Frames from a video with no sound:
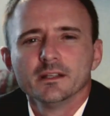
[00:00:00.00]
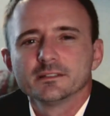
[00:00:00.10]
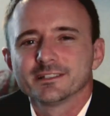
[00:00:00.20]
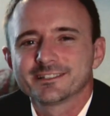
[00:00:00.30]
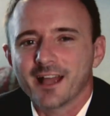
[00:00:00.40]

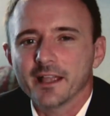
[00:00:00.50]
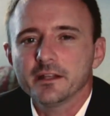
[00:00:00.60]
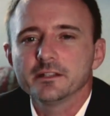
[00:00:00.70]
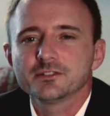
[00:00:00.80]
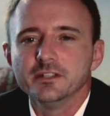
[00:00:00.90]

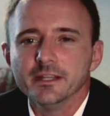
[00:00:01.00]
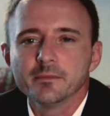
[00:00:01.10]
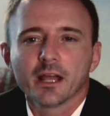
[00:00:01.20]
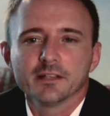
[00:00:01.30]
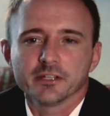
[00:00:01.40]
Society is
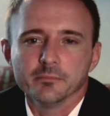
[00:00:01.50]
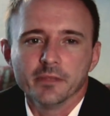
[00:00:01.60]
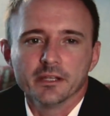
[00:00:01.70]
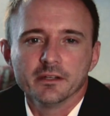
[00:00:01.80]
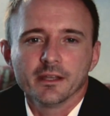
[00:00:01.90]
demonizing
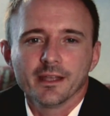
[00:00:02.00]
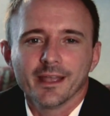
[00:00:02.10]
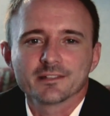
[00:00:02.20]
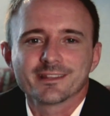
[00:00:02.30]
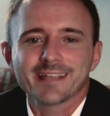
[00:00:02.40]
men
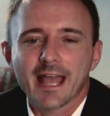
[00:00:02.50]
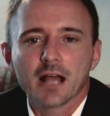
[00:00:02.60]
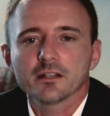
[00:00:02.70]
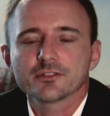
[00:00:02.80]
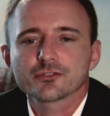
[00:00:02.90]
as the
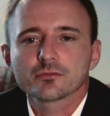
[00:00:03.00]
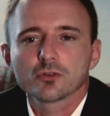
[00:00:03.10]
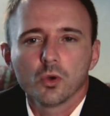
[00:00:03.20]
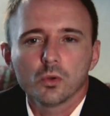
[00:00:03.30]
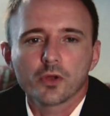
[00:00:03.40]
callous,
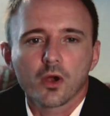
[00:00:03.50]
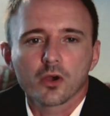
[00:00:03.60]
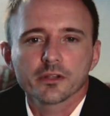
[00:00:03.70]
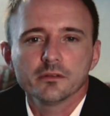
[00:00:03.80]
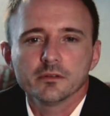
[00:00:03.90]

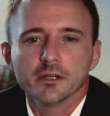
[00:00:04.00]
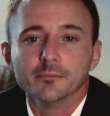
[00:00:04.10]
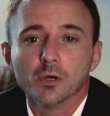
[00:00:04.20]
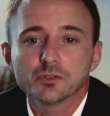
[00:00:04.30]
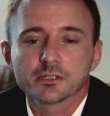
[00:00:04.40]
cold-hearted,
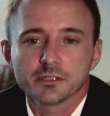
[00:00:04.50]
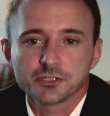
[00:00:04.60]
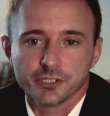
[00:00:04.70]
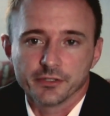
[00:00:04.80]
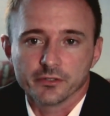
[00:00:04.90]

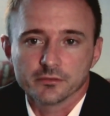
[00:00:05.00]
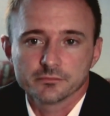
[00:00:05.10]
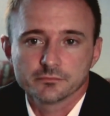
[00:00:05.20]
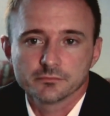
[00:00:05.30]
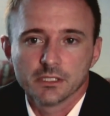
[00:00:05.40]
emotionless gender.
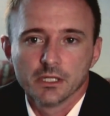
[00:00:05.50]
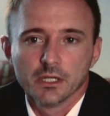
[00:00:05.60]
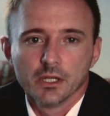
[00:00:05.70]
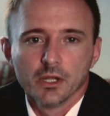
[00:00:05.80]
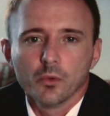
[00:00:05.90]

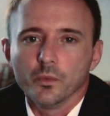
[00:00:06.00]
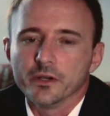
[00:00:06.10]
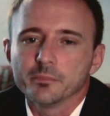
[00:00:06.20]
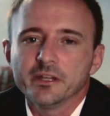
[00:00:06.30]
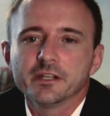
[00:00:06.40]

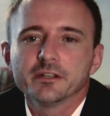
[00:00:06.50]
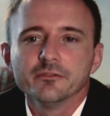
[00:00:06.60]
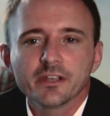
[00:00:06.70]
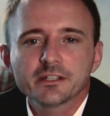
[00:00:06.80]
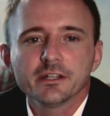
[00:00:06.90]
We are being
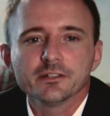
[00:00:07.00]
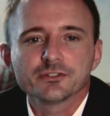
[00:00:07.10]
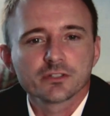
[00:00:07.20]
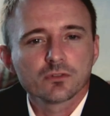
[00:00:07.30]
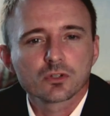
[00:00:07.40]
convicted in
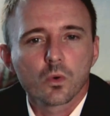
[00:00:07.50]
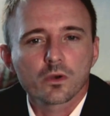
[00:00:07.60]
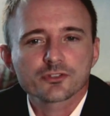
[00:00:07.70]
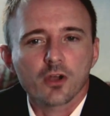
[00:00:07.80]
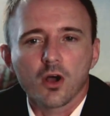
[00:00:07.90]
civil
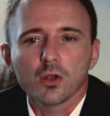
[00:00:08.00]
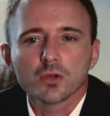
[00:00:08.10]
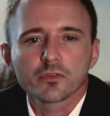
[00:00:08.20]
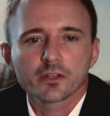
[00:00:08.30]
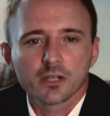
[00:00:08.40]
courts all
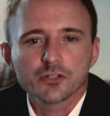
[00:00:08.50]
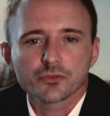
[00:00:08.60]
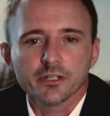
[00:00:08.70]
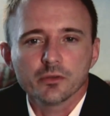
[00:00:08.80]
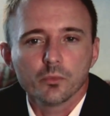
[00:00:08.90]
over the
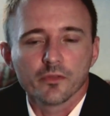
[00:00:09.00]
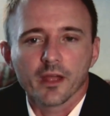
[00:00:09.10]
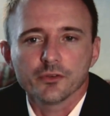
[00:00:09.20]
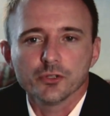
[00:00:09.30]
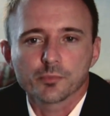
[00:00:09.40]
country
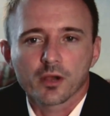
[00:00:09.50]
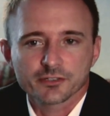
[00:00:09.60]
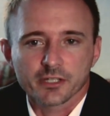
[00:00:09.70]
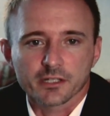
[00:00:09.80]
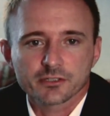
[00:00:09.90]
without due
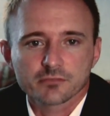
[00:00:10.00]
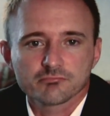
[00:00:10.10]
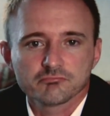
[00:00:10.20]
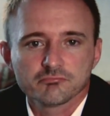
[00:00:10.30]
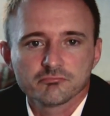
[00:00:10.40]
process.
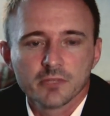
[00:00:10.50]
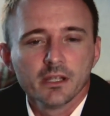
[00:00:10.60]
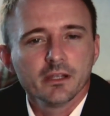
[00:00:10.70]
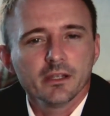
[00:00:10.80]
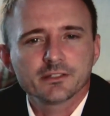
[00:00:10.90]

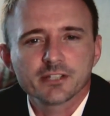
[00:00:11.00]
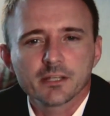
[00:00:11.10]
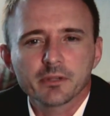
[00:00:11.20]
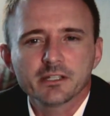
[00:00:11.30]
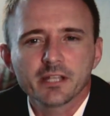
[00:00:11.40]
It
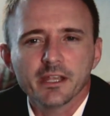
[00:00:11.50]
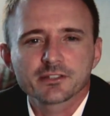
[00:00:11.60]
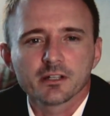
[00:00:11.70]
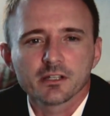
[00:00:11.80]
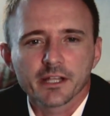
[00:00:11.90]
simply
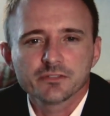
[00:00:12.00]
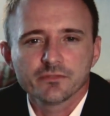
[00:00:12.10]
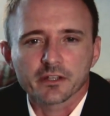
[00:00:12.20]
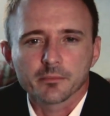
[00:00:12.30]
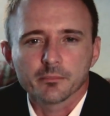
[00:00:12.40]
takes an
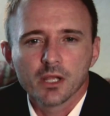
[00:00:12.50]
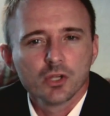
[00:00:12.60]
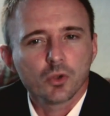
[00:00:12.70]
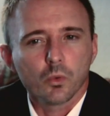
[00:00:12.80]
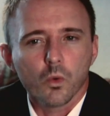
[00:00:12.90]
alleged victim
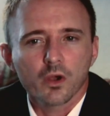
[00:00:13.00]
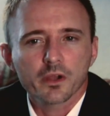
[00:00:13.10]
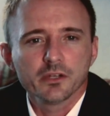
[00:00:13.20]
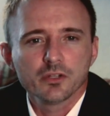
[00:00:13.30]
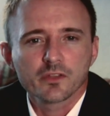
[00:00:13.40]
to
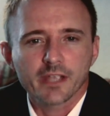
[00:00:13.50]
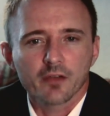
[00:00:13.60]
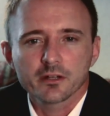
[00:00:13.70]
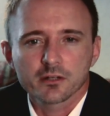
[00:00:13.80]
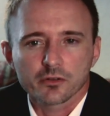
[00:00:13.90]
walk into the
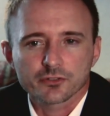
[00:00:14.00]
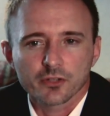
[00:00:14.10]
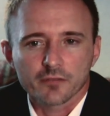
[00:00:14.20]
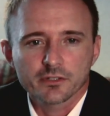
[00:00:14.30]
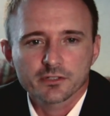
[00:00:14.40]
county
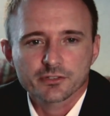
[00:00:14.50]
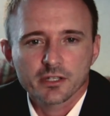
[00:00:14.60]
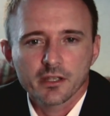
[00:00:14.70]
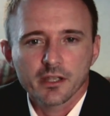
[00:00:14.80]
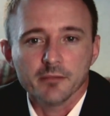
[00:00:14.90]
clerk's office
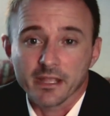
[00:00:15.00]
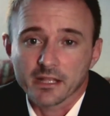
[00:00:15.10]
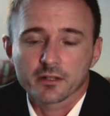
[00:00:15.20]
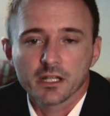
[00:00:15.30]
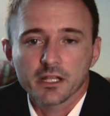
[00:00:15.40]
and
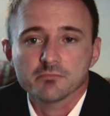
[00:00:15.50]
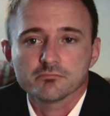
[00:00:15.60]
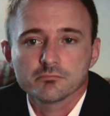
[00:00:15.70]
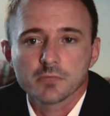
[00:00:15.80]
make the claim.